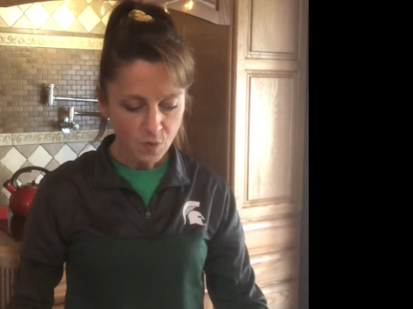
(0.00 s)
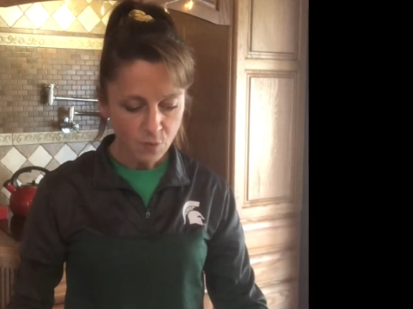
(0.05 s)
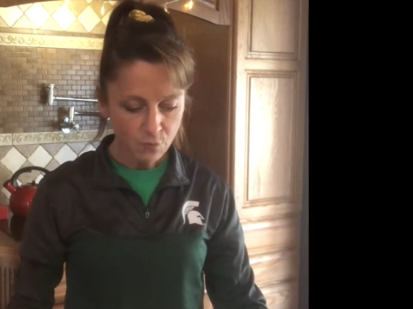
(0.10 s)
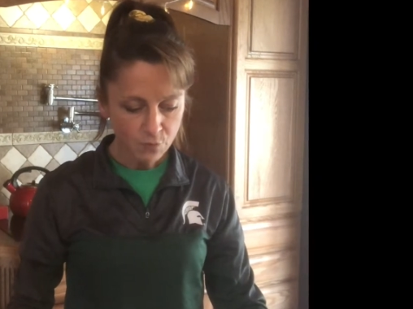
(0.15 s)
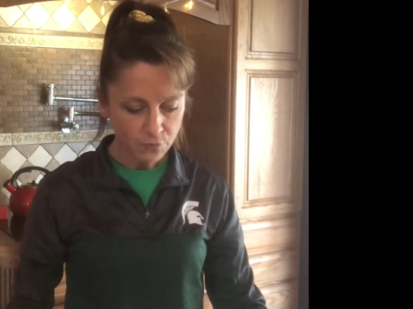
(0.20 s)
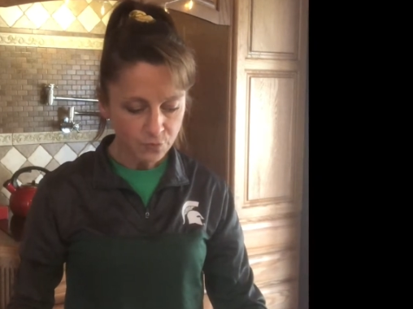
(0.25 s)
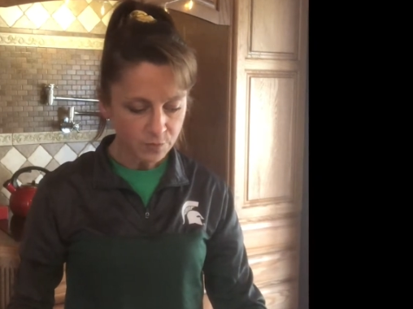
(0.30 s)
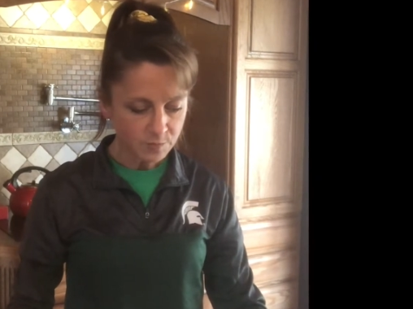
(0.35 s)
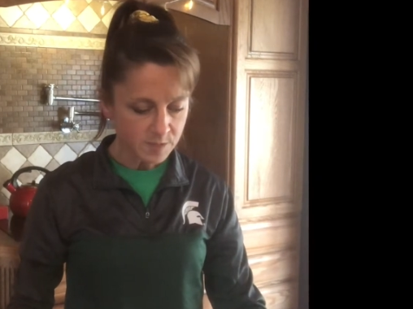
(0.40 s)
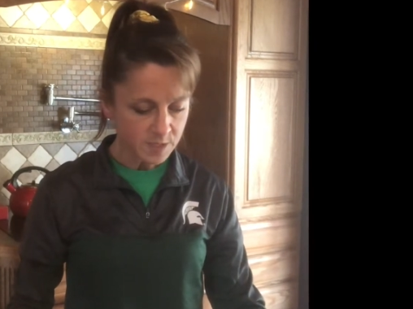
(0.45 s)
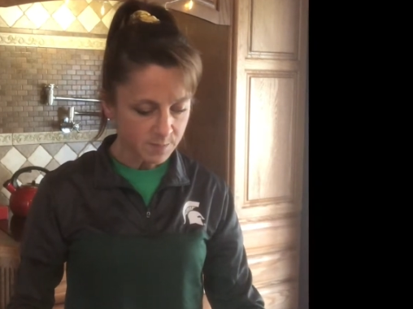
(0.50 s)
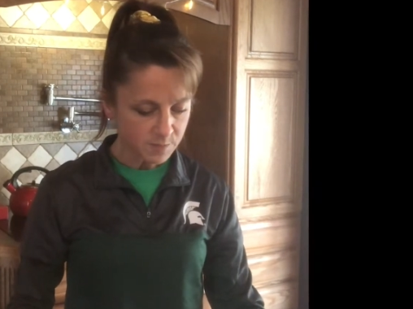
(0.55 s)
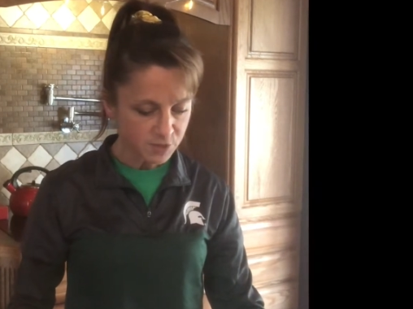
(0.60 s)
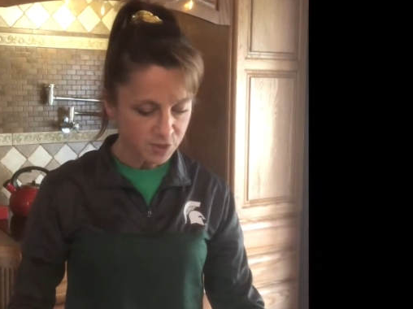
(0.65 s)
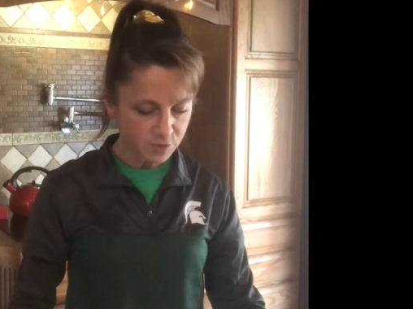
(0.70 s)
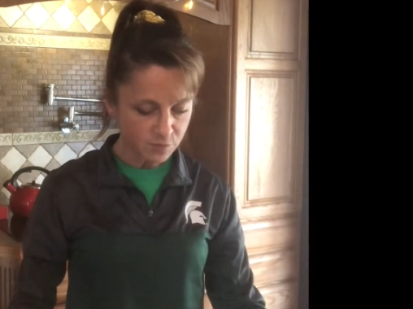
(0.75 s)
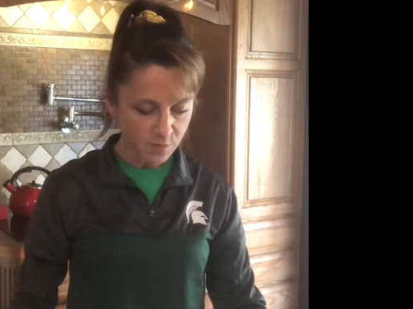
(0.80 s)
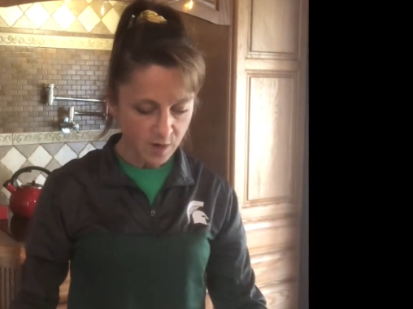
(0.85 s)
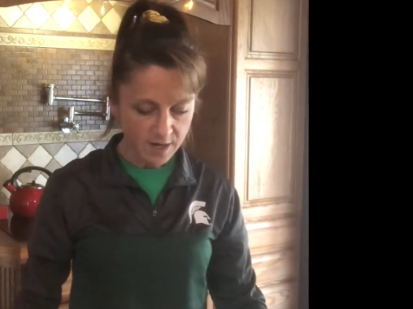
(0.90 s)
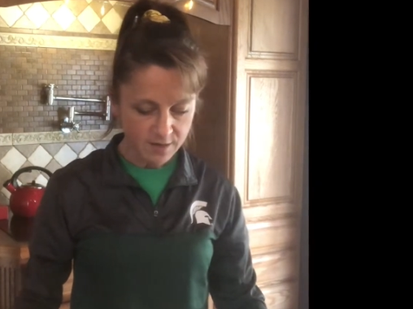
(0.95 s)
Room
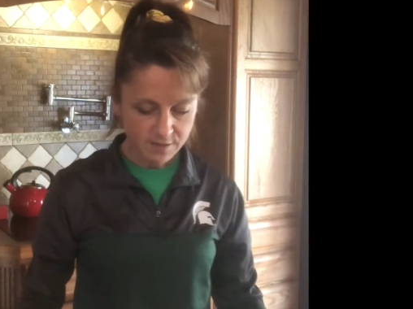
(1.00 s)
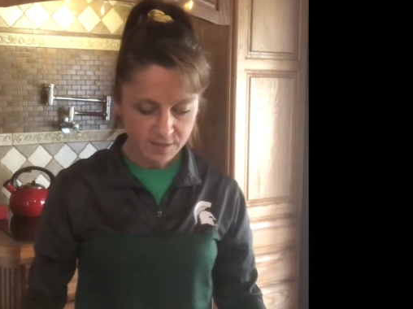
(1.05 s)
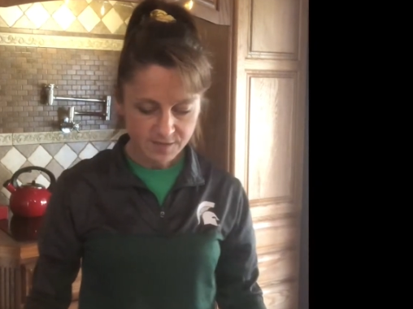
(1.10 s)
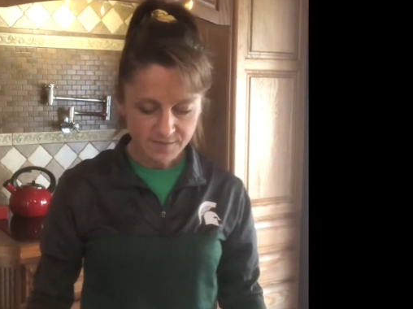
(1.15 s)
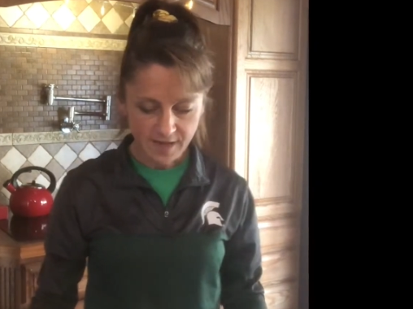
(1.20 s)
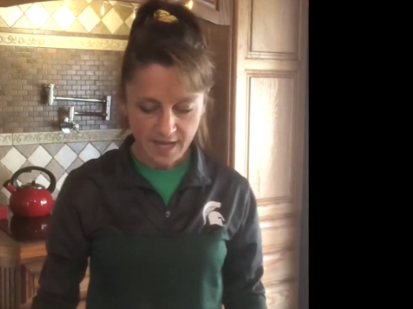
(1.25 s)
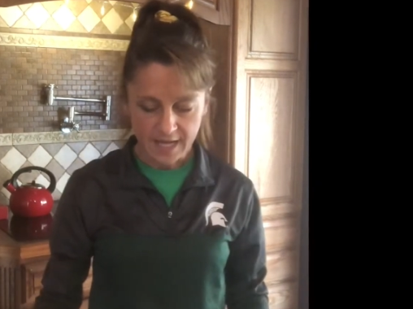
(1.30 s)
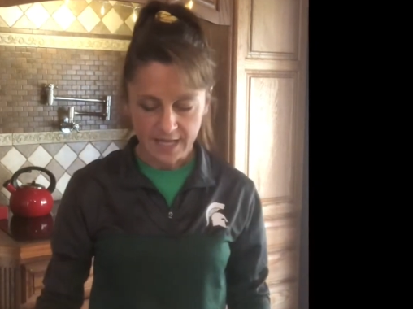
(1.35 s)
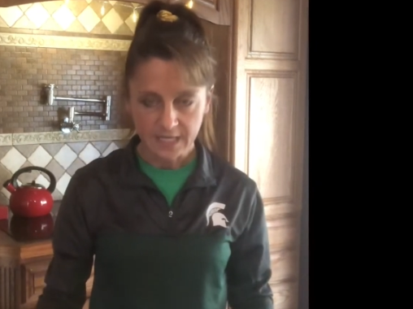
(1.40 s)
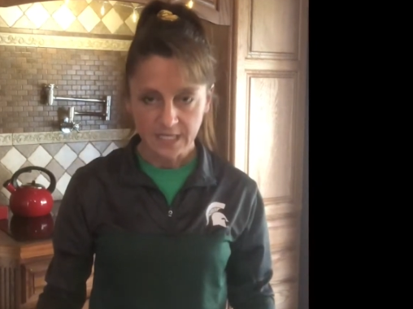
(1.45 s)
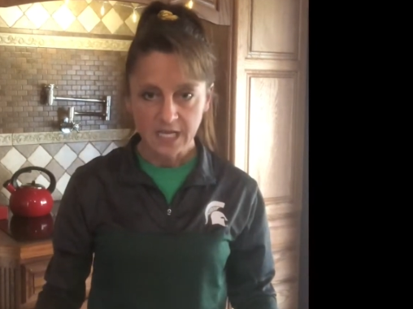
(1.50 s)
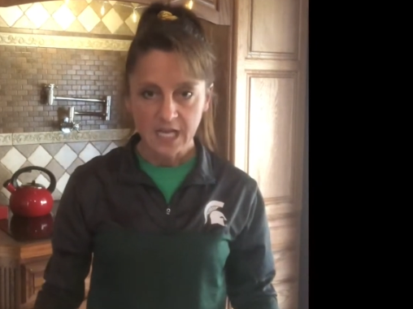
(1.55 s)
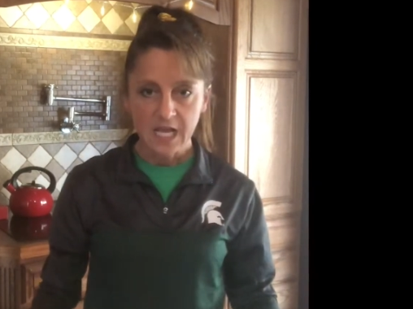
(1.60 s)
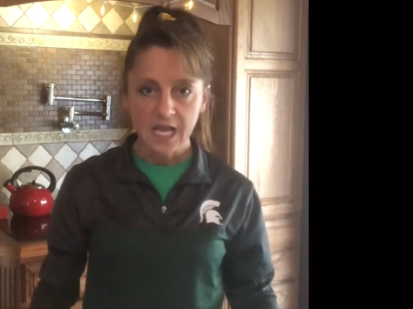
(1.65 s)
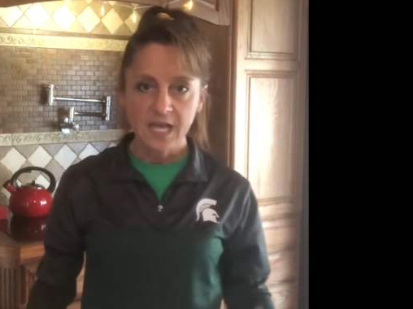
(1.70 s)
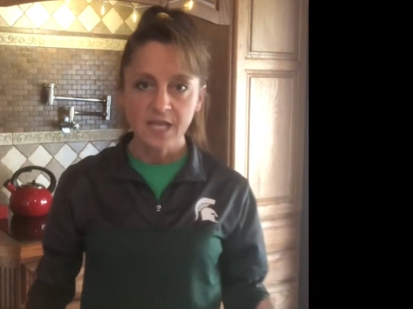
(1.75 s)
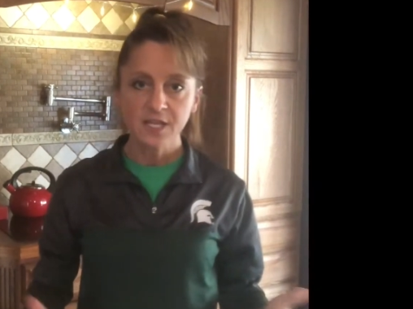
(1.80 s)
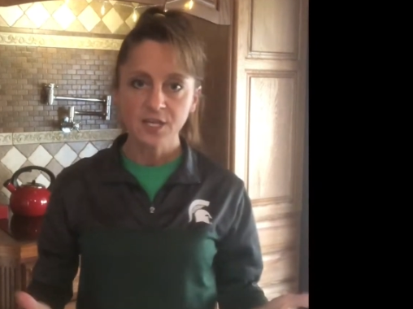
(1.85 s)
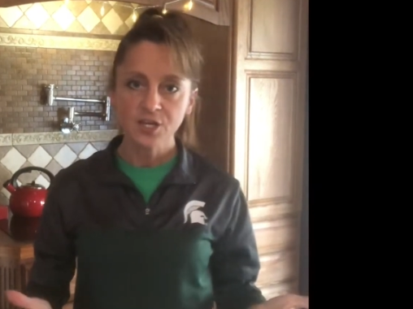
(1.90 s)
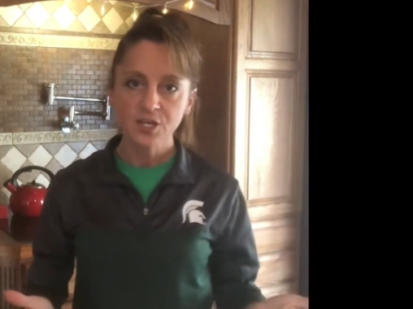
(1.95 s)
temperature water is fine.
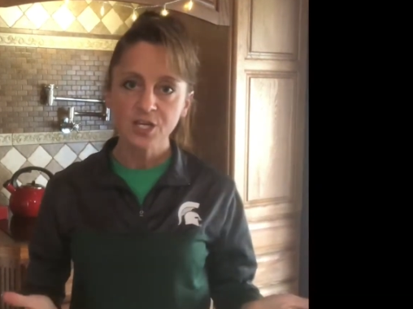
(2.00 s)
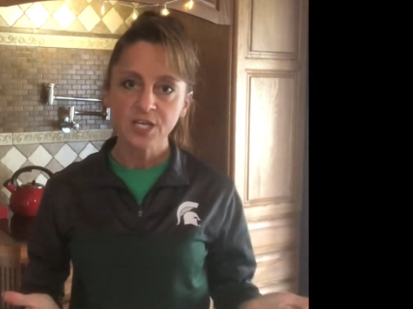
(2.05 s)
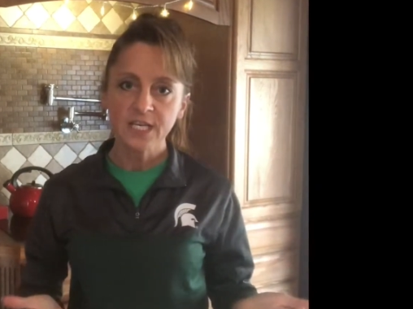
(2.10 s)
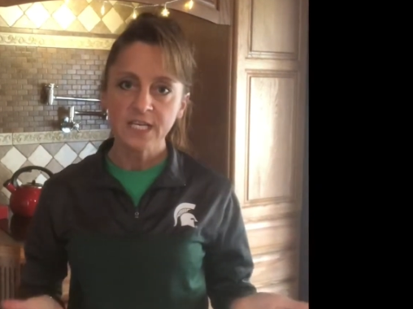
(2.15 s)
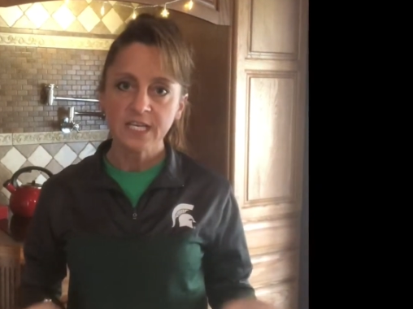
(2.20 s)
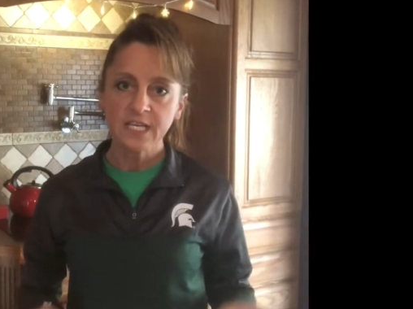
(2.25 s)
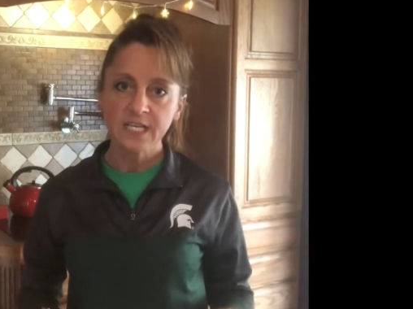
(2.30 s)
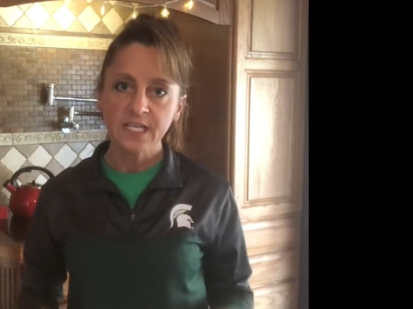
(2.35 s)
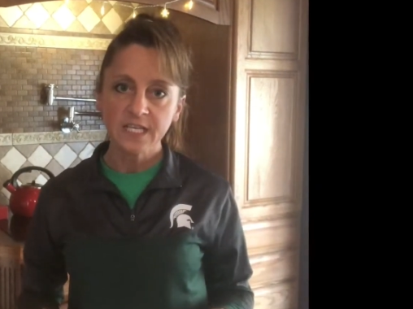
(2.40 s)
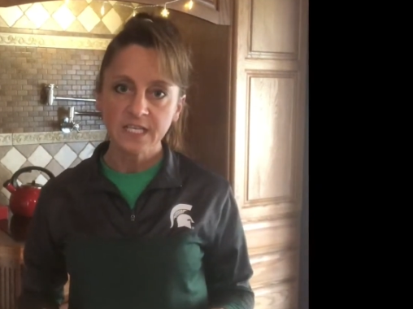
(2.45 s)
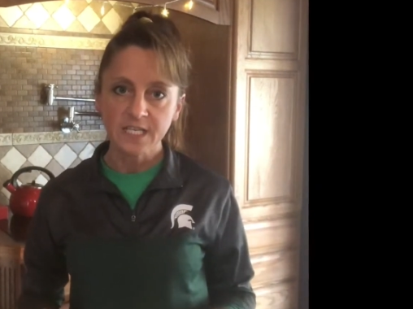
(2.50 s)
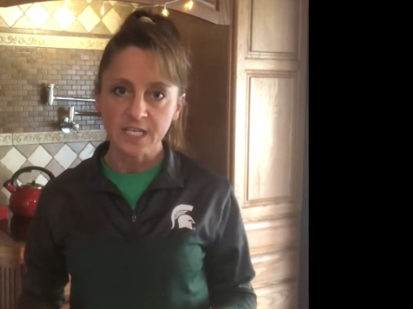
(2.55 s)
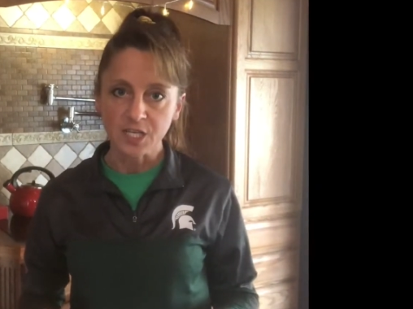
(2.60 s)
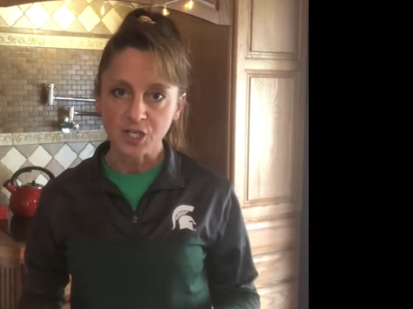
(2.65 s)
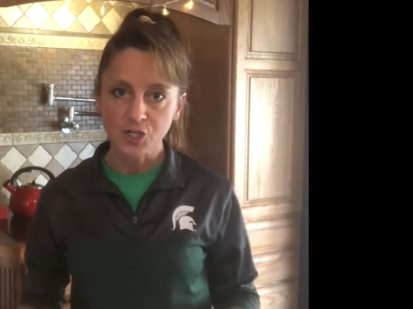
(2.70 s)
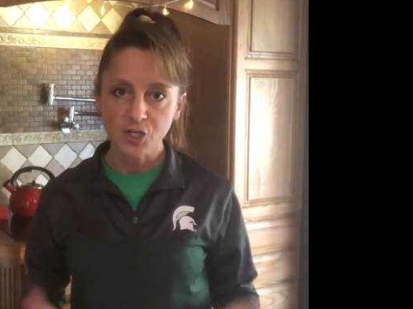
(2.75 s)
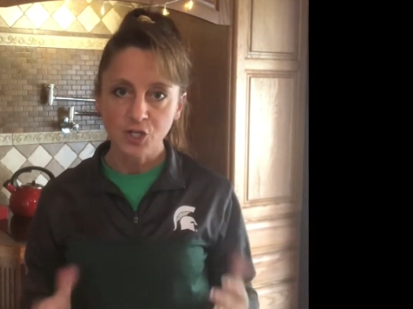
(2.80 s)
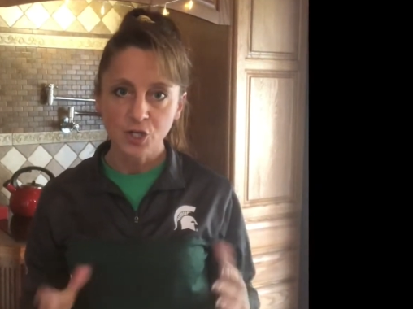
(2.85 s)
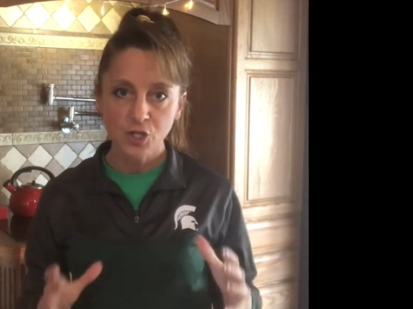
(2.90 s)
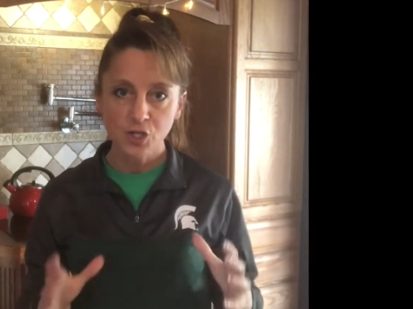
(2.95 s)
And then you're gonna need a dish.